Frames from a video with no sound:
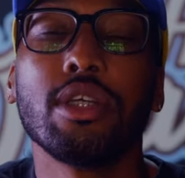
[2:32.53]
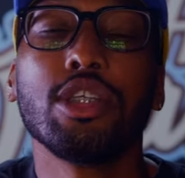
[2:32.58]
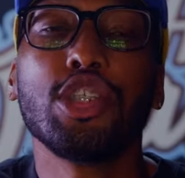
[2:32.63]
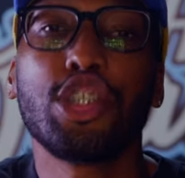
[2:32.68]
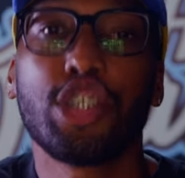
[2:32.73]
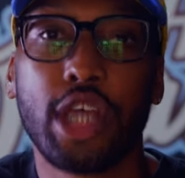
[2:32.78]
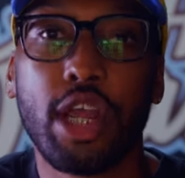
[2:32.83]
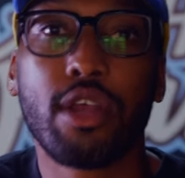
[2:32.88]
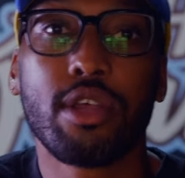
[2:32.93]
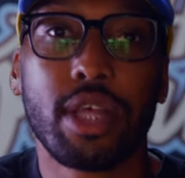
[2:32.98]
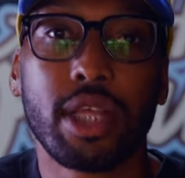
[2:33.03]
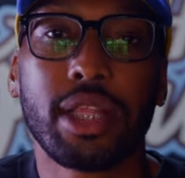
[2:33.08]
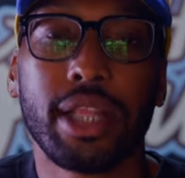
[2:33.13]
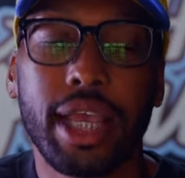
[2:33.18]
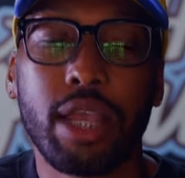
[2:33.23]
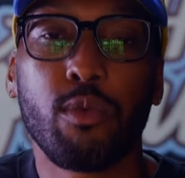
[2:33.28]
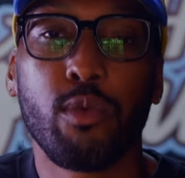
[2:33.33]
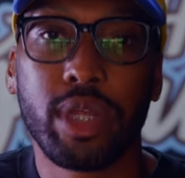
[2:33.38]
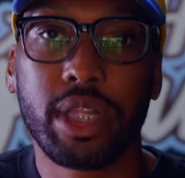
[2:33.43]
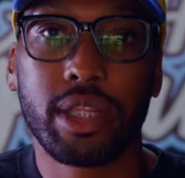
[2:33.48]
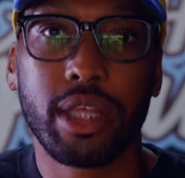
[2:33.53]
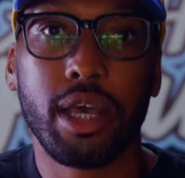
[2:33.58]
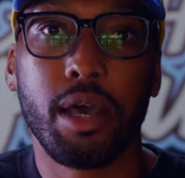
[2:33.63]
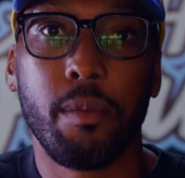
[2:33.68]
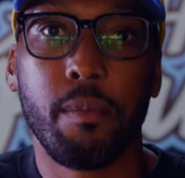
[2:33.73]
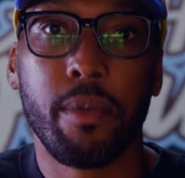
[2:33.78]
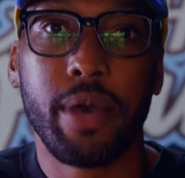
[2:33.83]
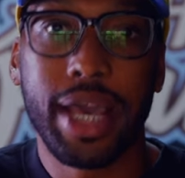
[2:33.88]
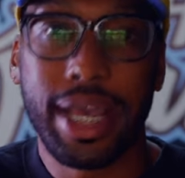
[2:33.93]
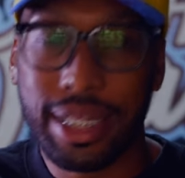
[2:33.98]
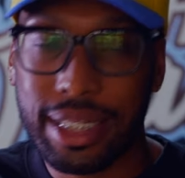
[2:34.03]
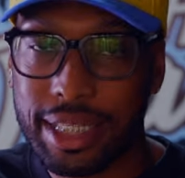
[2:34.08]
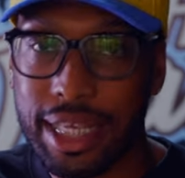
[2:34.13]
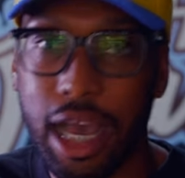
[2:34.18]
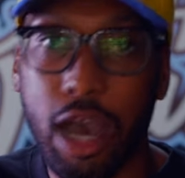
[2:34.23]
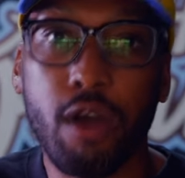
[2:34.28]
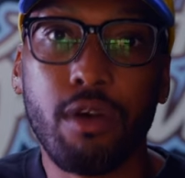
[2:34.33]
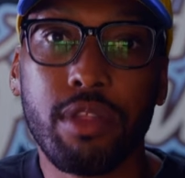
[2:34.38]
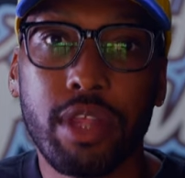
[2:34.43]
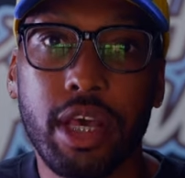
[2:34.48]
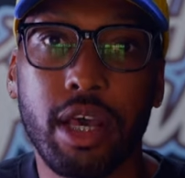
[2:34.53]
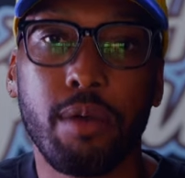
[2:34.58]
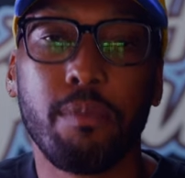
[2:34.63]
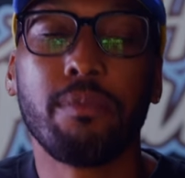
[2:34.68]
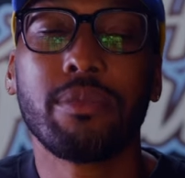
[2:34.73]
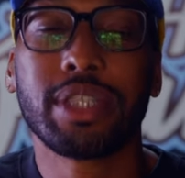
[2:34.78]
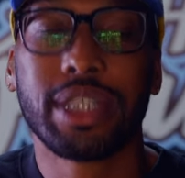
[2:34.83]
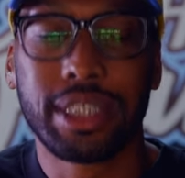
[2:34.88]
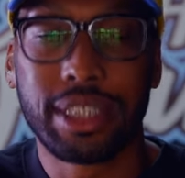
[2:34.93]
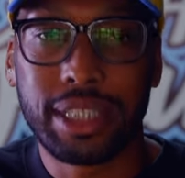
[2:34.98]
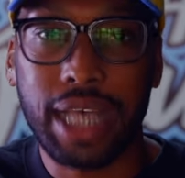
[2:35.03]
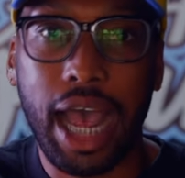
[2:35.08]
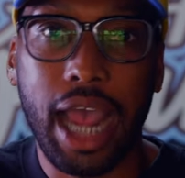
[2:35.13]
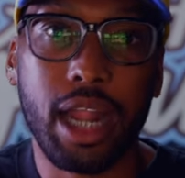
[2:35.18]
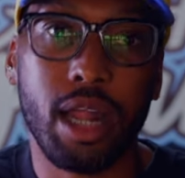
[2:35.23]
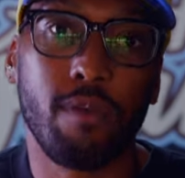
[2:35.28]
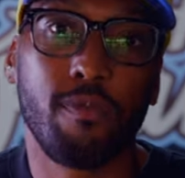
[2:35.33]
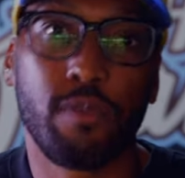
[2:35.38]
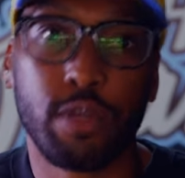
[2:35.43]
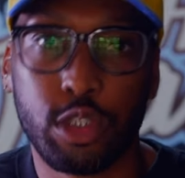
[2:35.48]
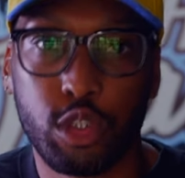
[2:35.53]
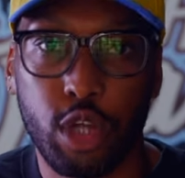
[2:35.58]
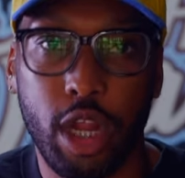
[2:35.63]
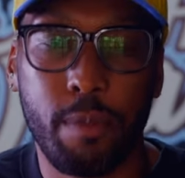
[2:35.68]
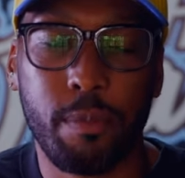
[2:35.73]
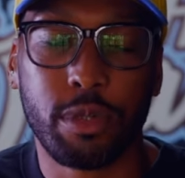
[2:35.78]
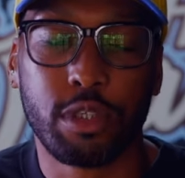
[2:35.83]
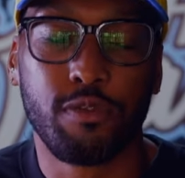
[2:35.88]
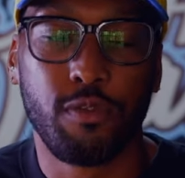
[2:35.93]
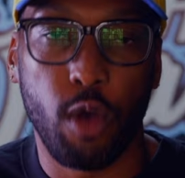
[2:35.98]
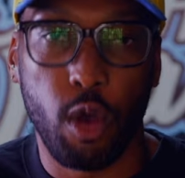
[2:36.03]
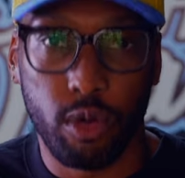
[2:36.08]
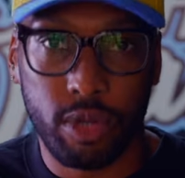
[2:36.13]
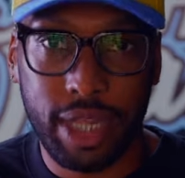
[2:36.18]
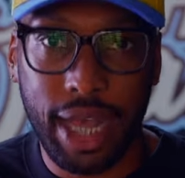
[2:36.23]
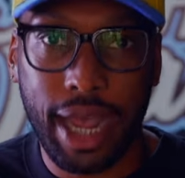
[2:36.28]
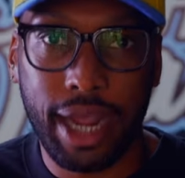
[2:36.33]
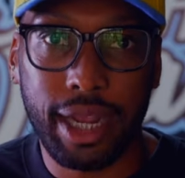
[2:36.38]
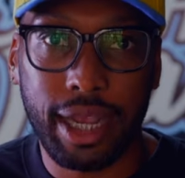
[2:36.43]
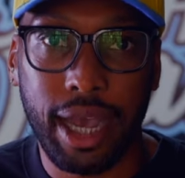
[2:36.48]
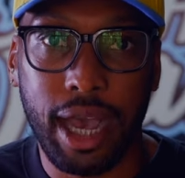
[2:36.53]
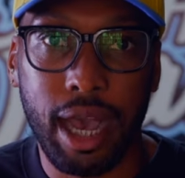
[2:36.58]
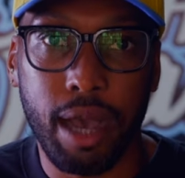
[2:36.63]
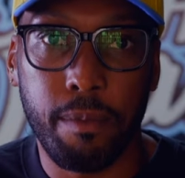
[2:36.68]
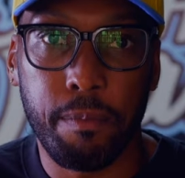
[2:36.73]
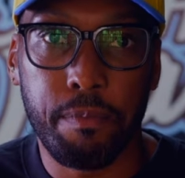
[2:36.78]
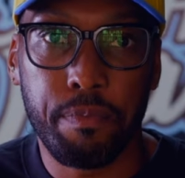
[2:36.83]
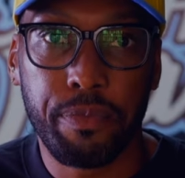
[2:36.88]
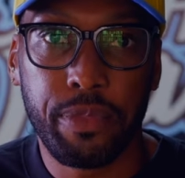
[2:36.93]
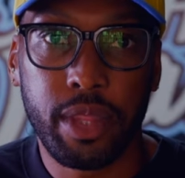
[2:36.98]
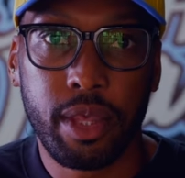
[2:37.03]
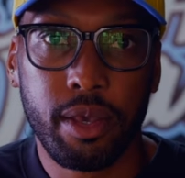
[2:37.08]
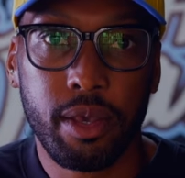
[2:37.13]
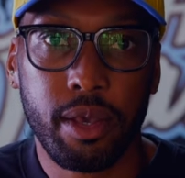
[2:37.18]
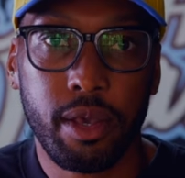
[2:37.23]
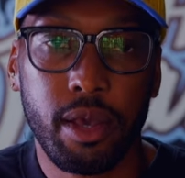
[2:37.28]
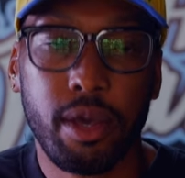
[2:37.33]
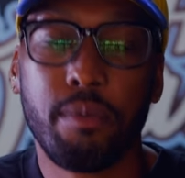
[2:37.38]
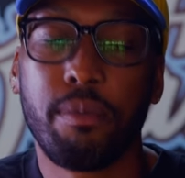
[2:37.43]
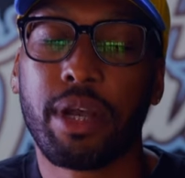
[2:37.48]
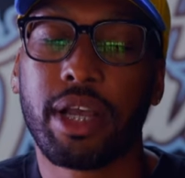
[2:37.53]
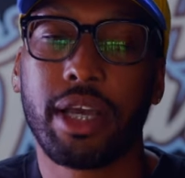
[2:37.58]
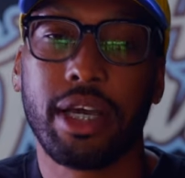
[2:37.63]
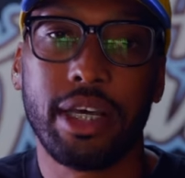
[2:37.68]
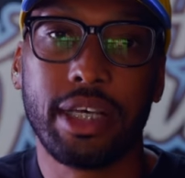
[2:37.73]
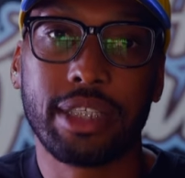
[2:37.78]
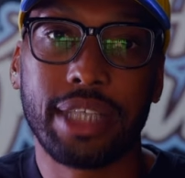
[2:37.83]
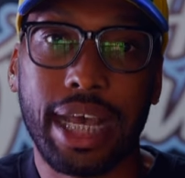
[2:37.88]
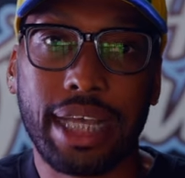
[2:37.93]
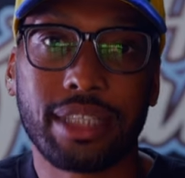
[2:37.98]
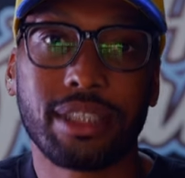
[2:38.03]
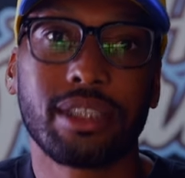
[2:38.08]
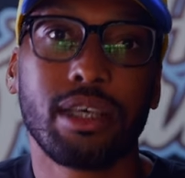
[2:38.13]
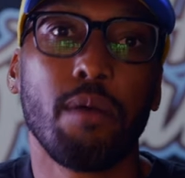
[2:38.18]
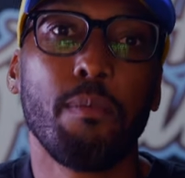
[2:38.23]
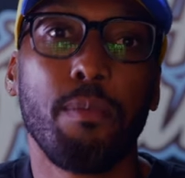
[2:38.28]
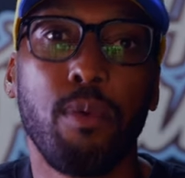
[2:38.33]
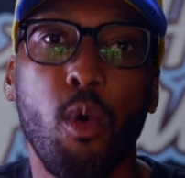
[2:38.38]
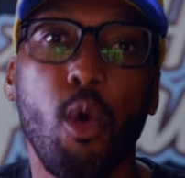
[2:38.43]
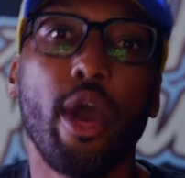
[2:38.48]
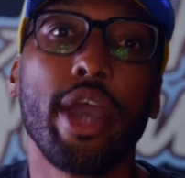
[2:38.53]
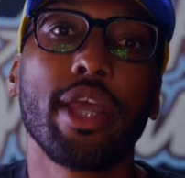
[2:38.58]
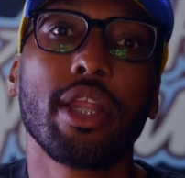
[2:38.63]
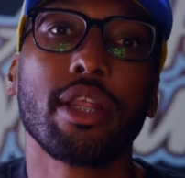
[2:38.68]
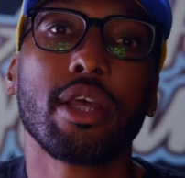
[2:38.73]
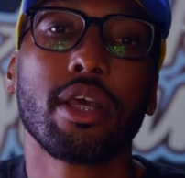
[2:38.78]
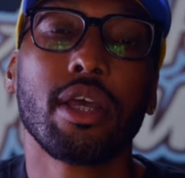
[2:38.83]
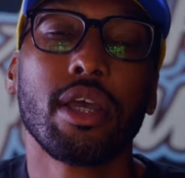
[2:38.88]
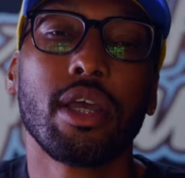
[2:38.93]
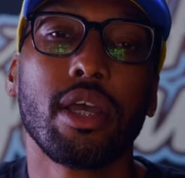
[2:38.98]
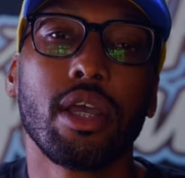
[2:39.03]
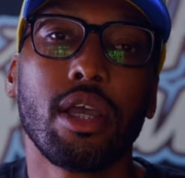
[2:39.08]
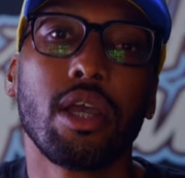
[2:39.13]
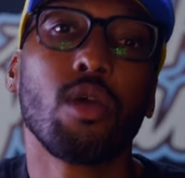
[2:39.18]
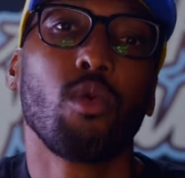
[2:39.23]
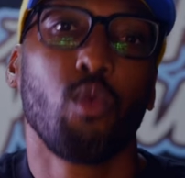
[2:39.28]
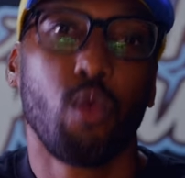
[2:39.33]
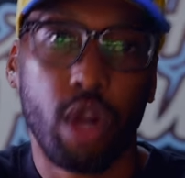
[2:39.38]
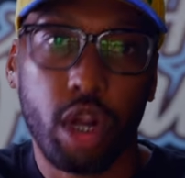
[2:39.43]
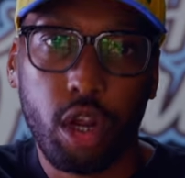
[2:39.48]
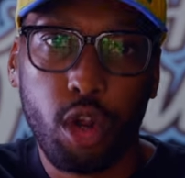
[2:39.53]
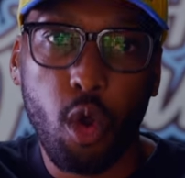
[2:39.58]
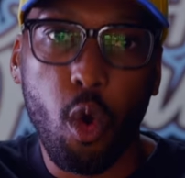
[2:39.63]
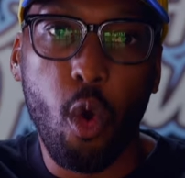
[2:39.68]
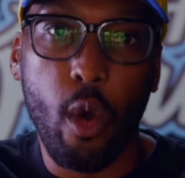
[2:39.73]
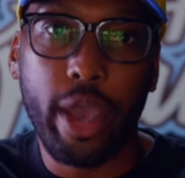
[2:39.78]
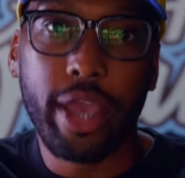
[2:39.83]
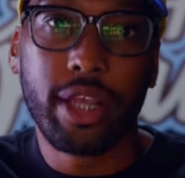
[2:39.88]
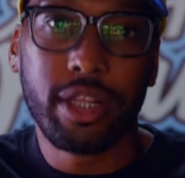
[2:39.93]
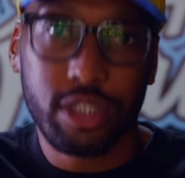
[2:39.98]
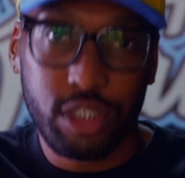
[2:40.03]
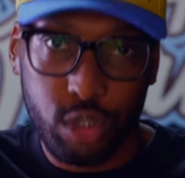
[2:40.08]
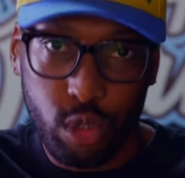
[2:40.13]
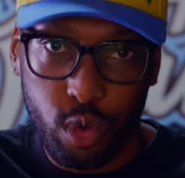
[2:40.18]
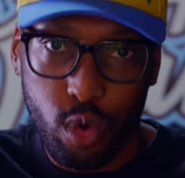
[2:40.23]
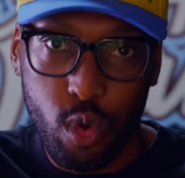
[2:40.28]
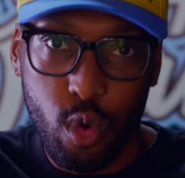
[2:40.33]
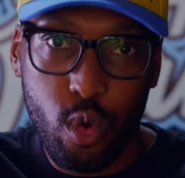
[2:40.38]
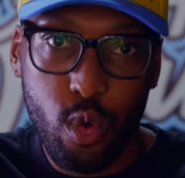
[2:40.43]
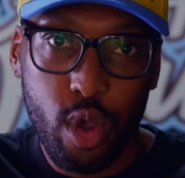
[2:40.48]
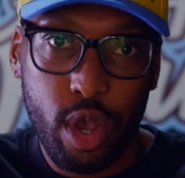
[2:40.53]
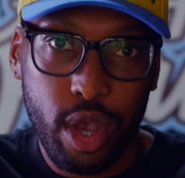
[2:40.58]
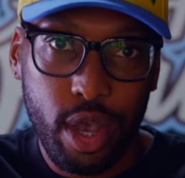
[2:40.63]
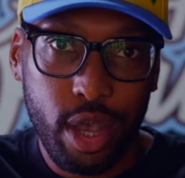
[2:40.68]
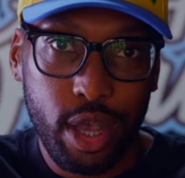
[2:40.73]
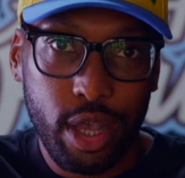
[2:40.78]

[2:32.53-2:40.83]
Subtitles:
share the link with them and tell them to sign up for dreamersvault.com, because at some point we're going to